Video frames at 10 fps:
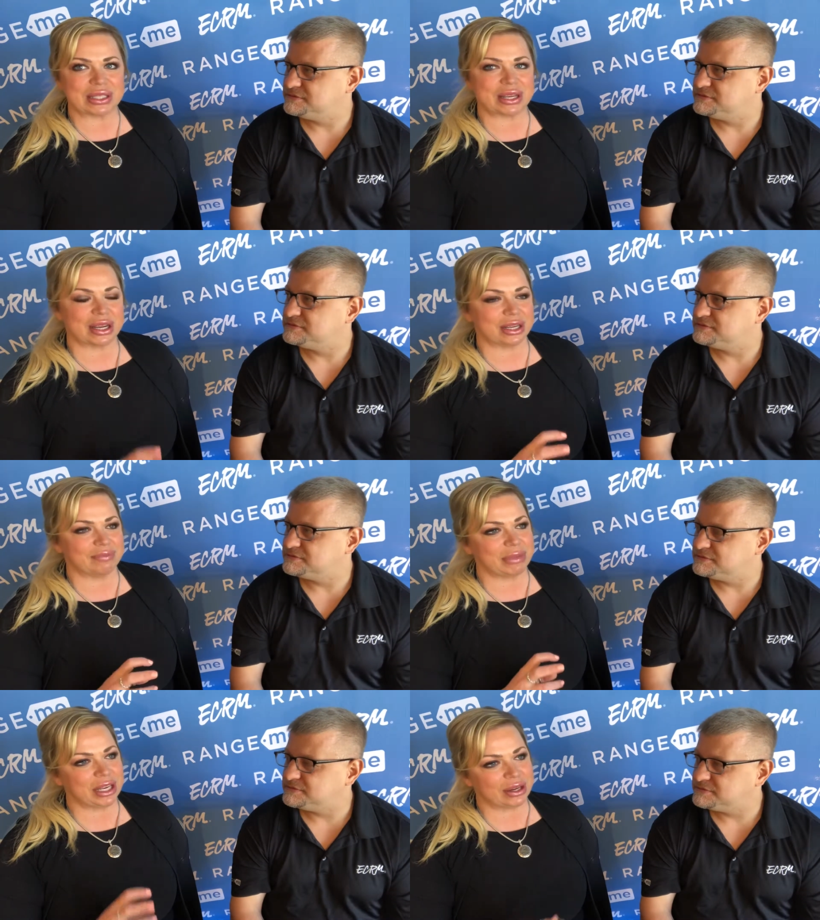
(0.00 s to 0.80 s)
Speaker 1: They're,
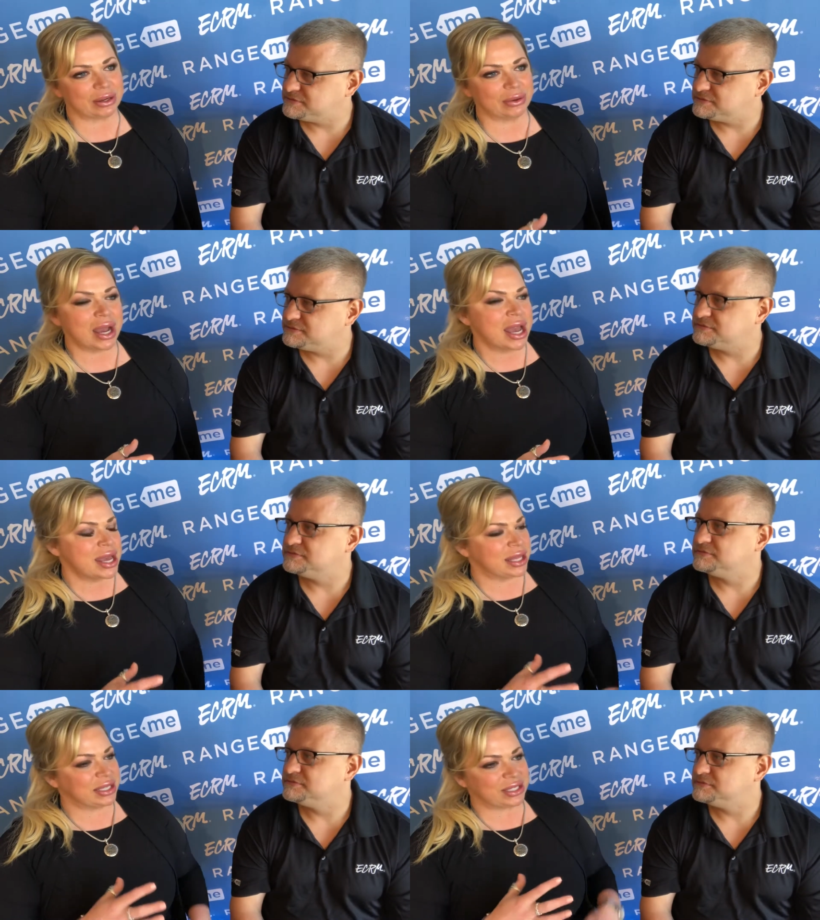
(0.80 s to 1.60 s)
you know,
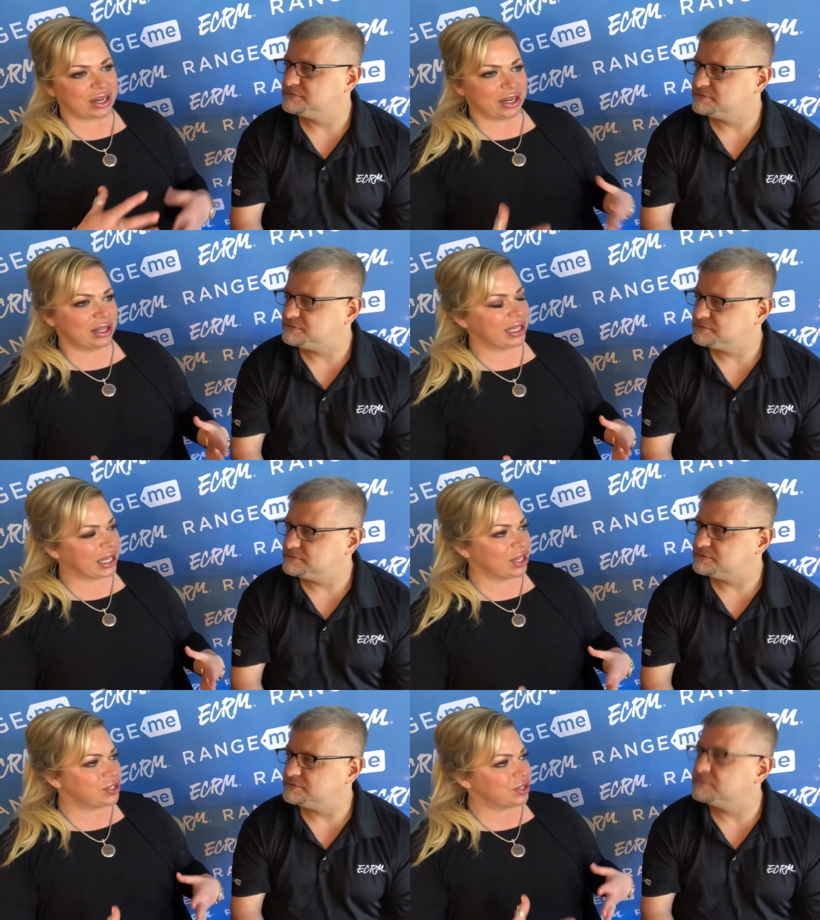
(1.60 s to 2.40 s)
they started in the
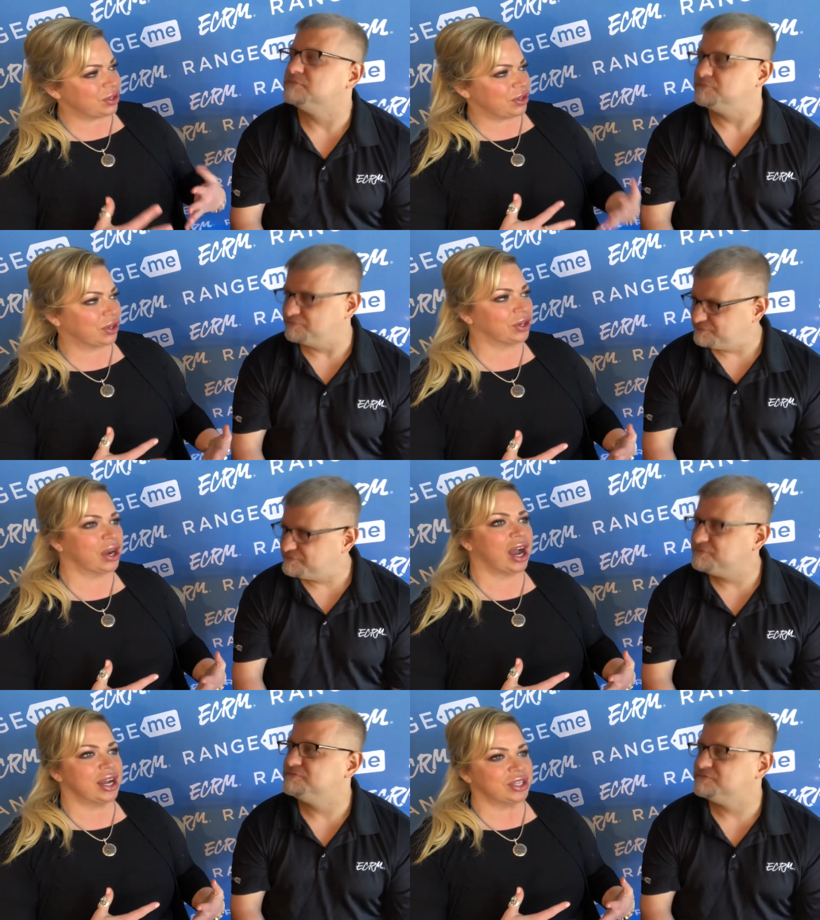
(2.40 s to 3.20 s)
kitchen or mm -hmm. the mm-hmm.
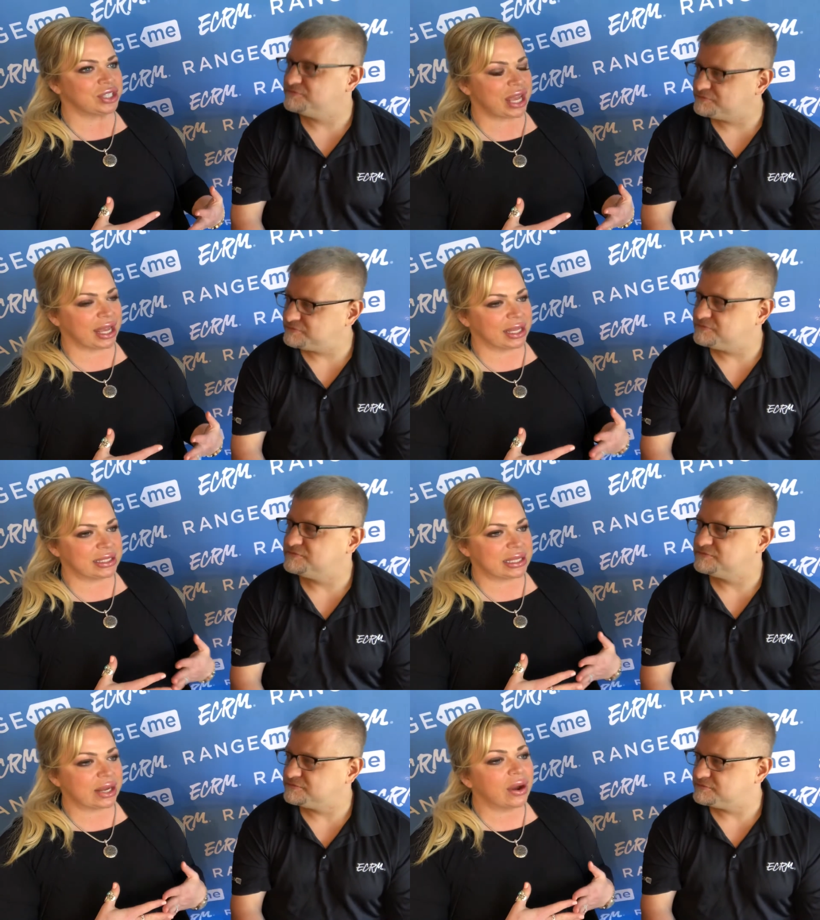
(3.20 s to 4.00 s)
garage, and
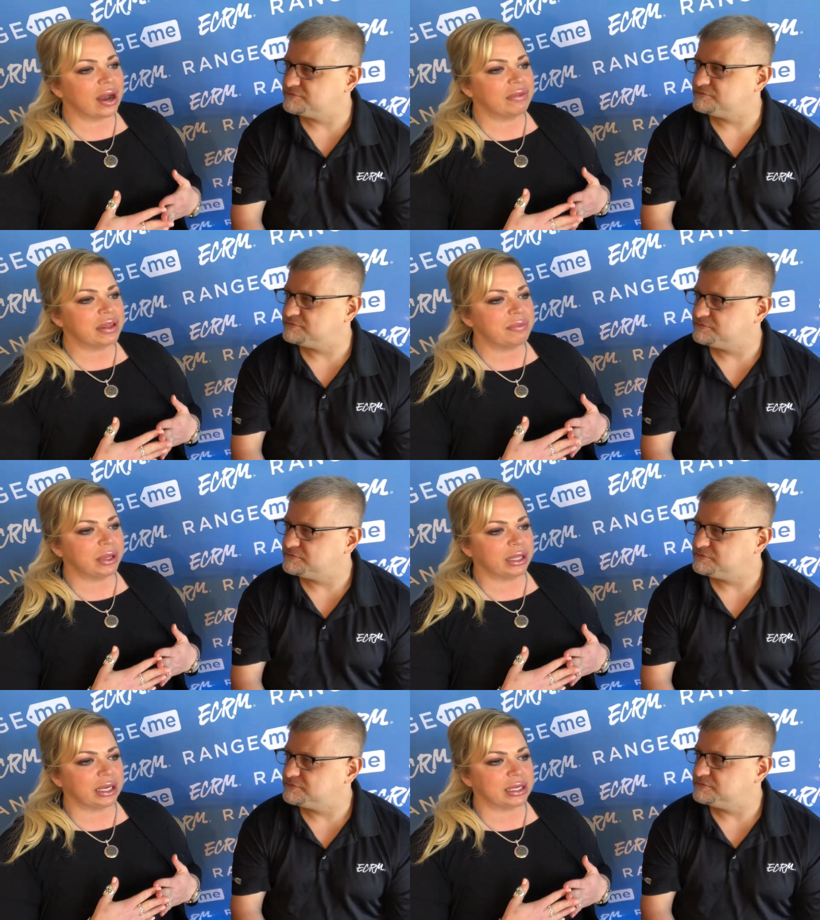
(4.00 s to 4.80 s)
they don't have the
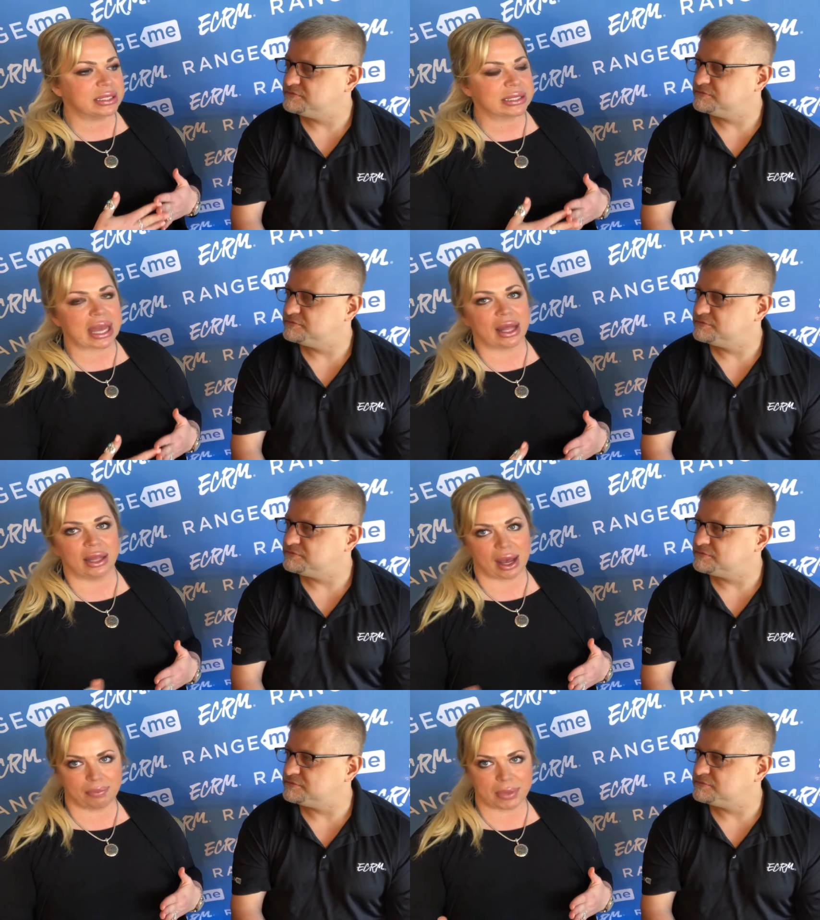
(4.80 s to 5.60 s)
ability to scale
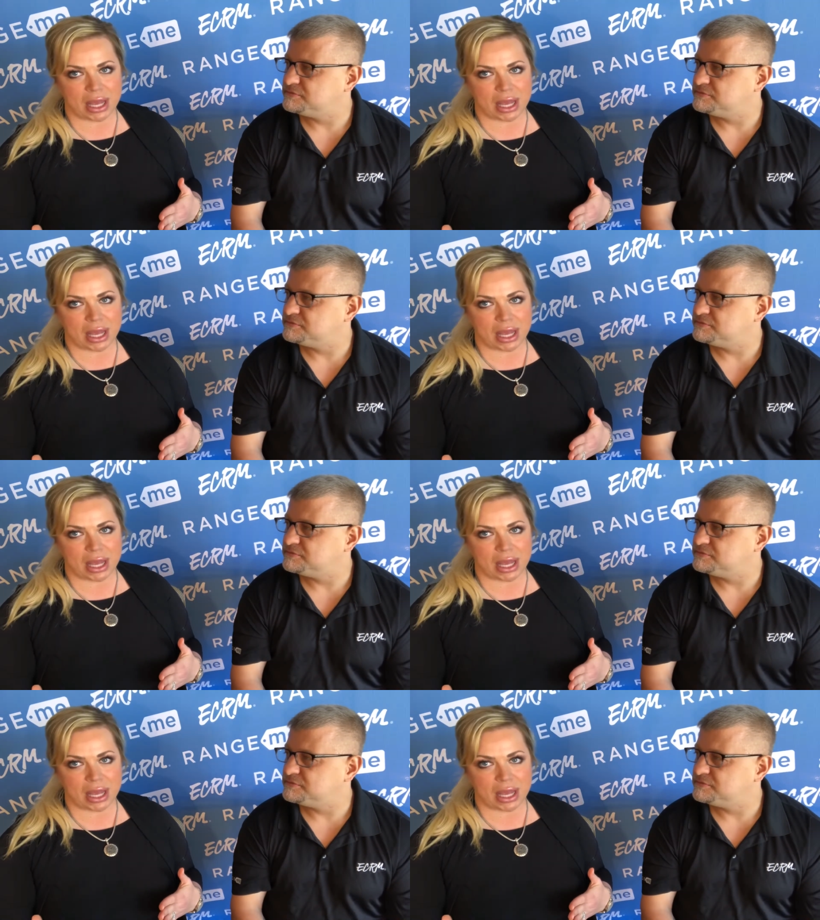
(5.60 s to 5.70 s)
up.